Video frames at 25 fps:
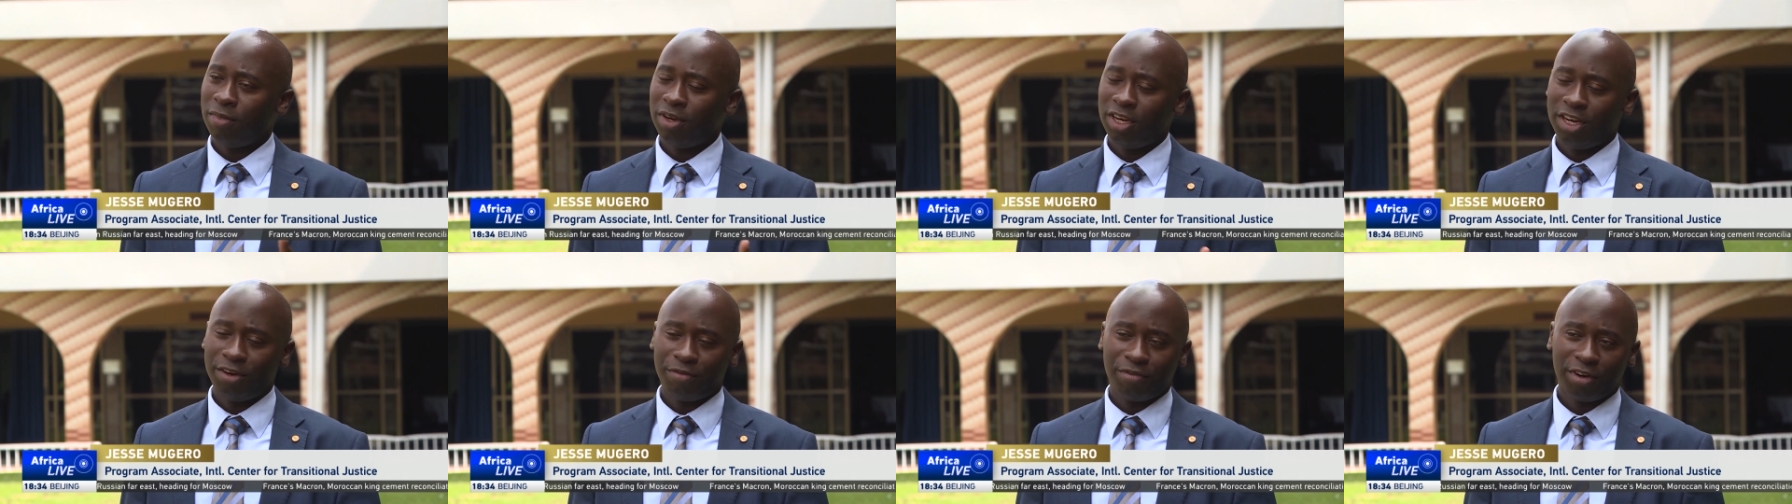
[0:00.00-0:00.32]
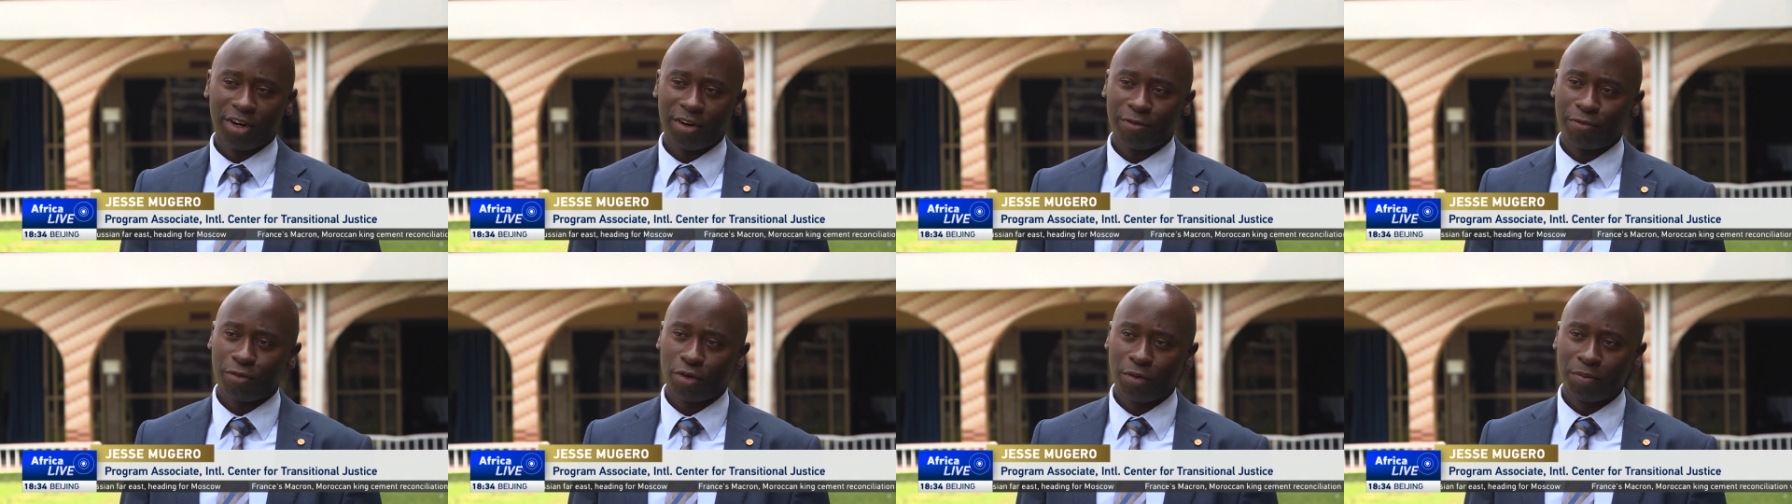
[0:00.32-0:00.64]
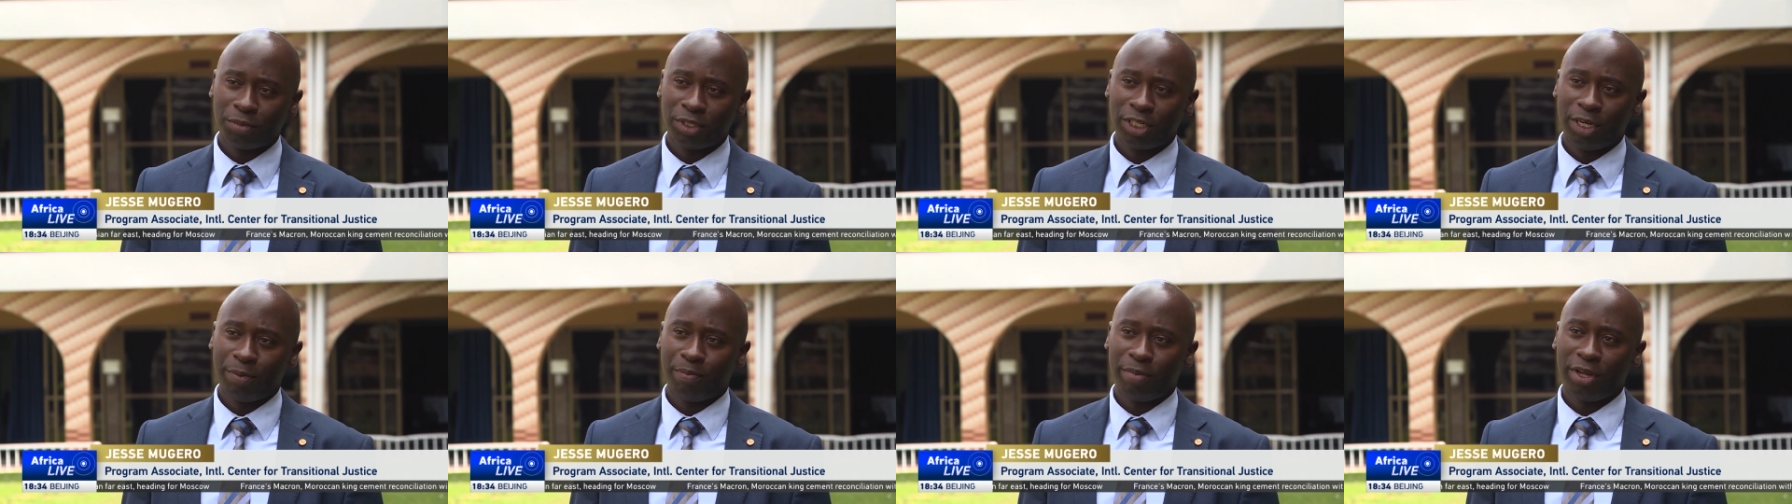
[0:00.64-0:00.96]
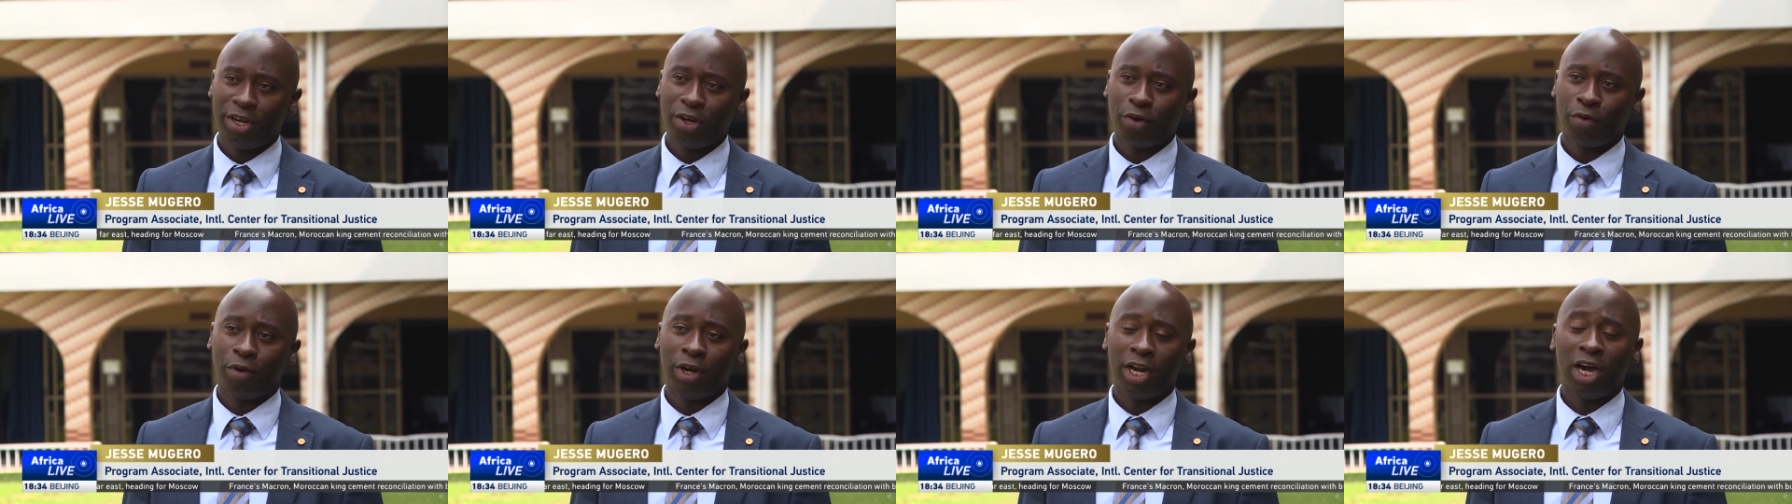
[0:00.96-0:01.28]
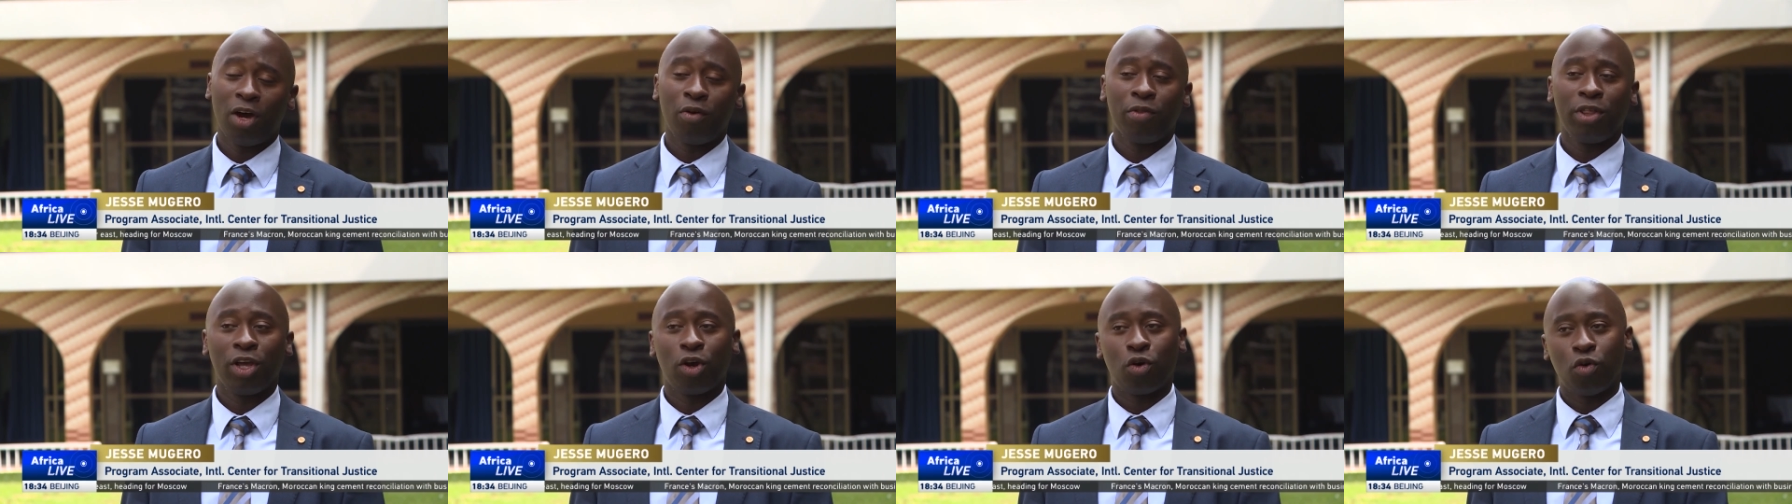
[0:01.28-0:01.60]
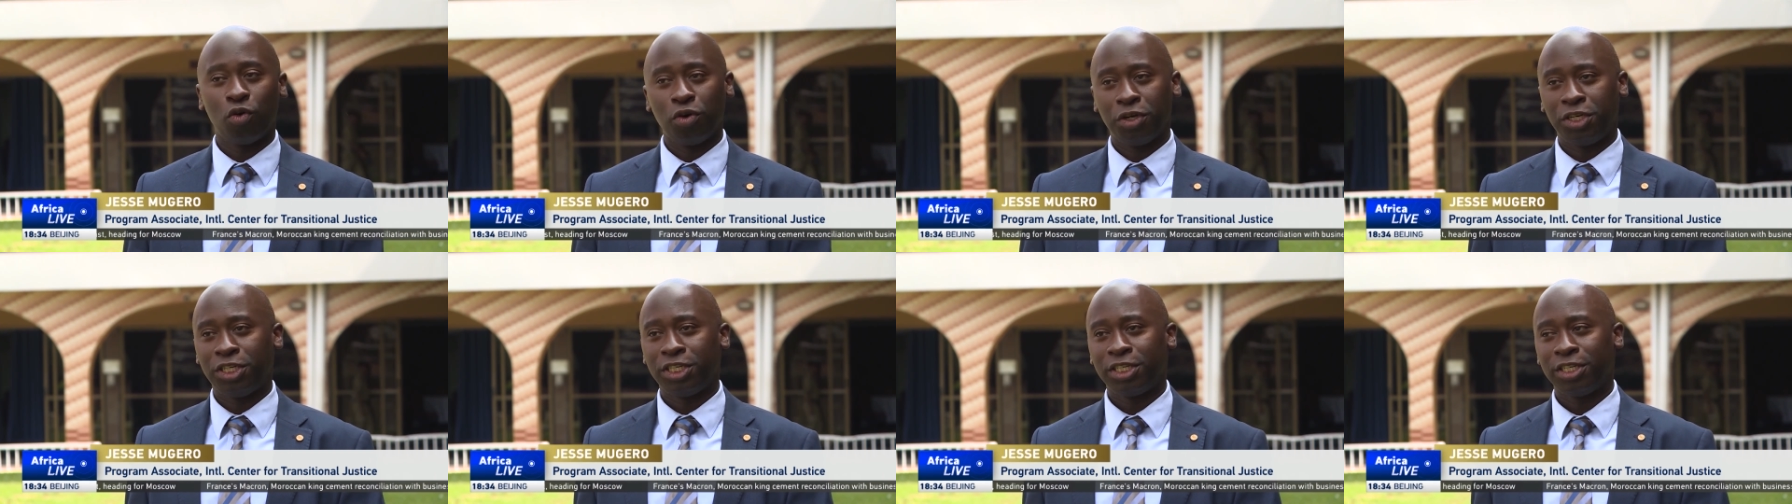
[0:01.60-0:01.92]
different forms depending on how the
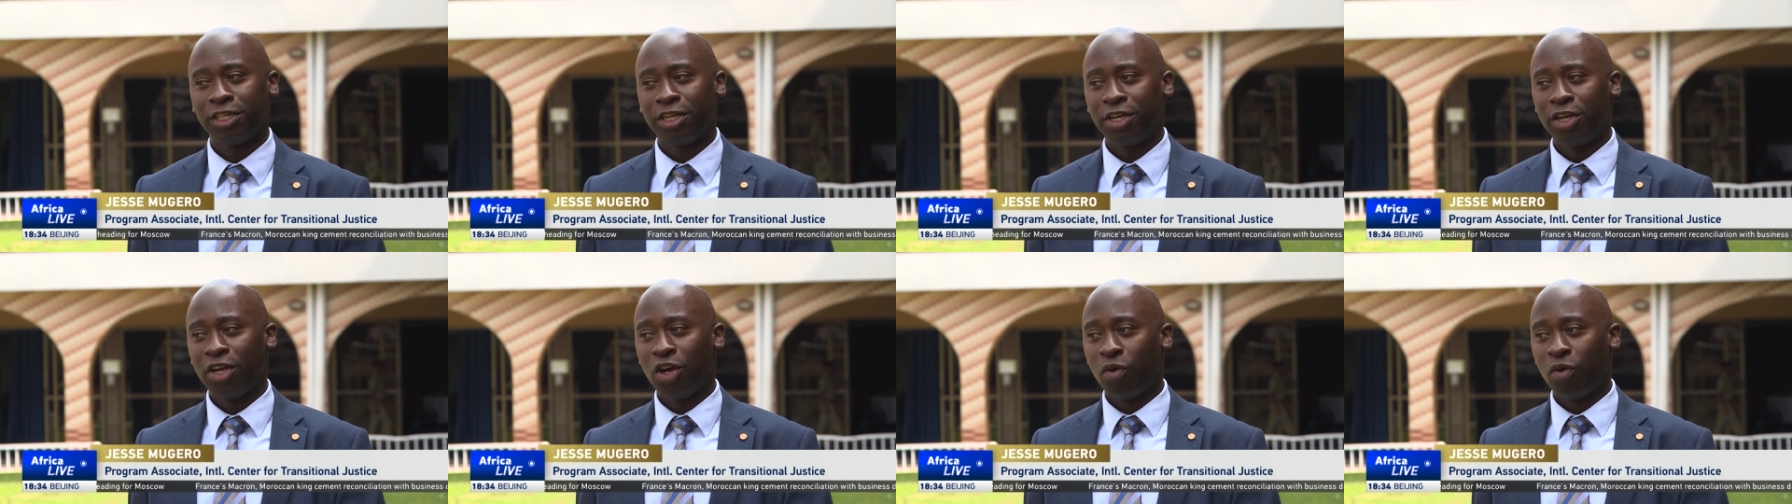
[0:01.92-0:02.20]
court